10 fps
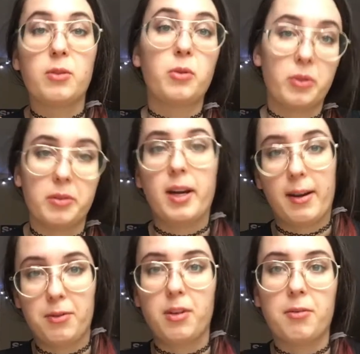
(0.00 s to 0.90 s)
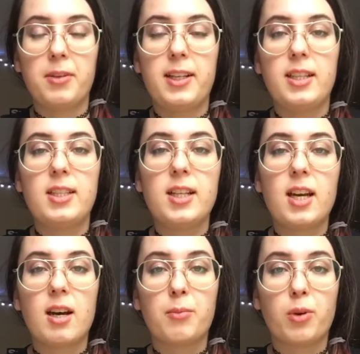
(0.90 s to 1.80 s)
or after I finish,
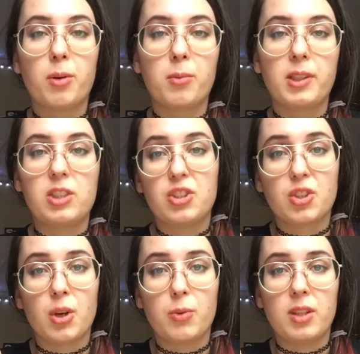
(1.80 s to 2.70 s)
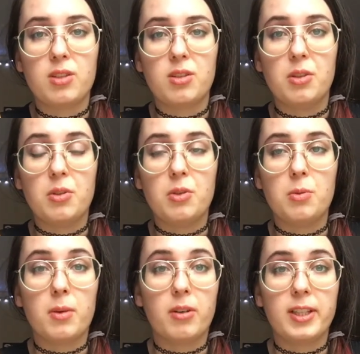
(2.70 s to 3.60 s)
I'm probably just going to
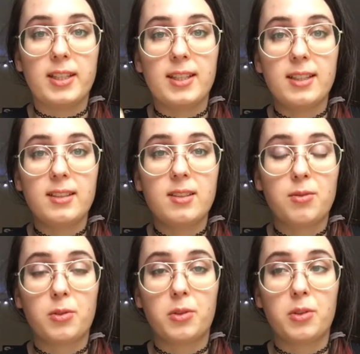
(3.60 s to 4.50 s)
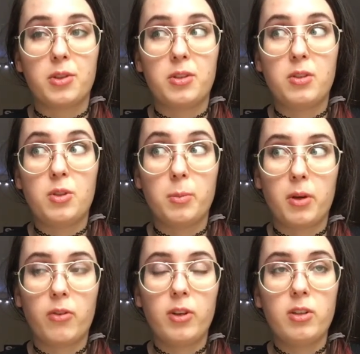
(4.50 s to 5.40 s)
do my readings for
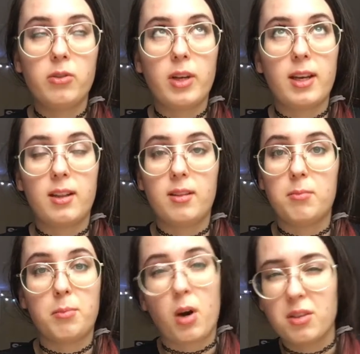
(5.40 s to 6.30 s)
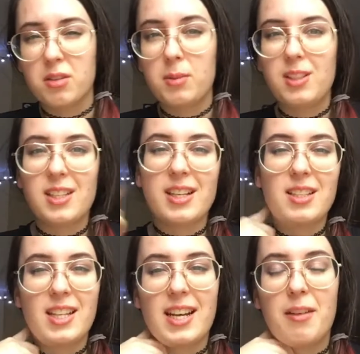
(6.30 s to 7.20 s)
tomorrow and possibly the
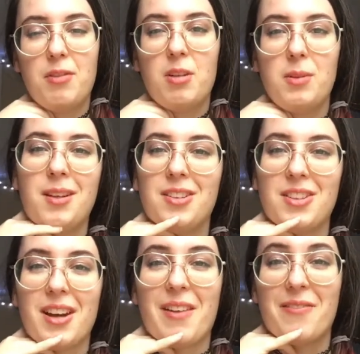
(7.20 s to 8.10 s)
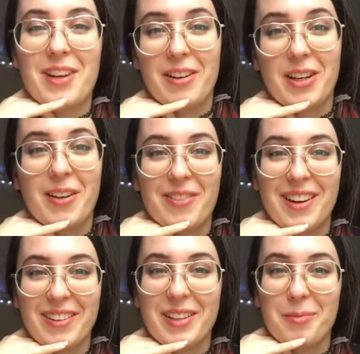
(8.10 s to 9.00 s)
day after because I'm very,
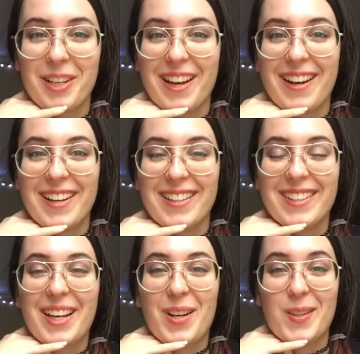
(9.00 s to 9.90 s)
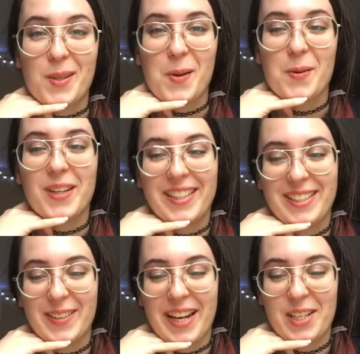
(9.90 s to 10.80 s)
very behind, so I
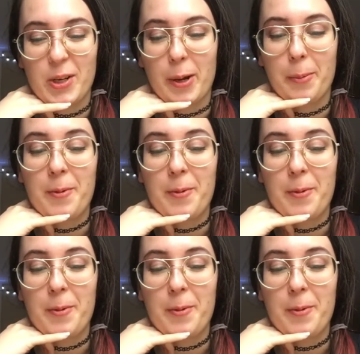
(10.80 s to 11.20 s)
need to catch up.